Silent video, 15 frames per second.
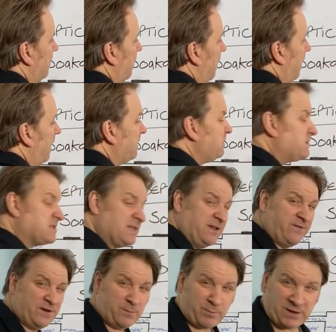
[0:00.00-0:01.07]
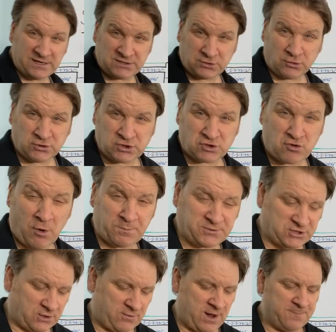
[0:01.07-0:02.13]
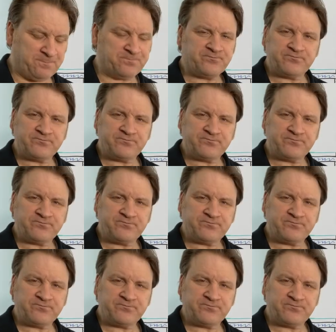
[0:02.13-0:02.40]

I used to live in a place called Shropshire, right?